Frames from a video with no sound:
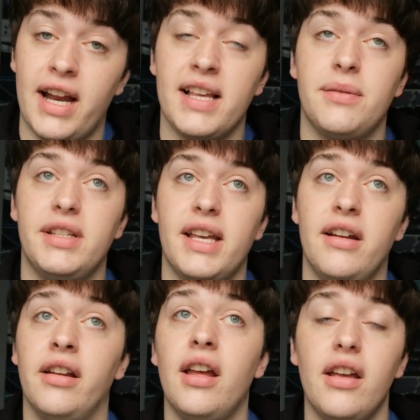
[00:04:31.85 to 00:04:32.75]
That has to be
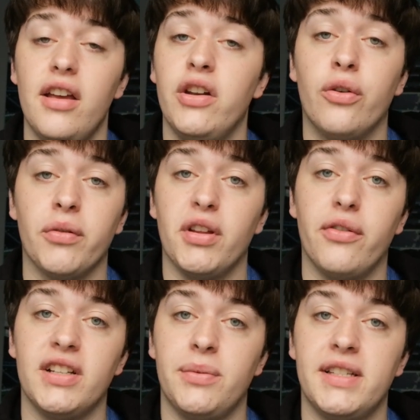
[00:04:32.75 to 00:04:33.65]
said, you know, from the
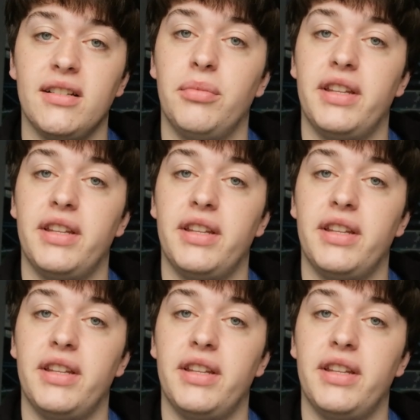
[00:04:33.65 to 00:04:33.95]
first whistle.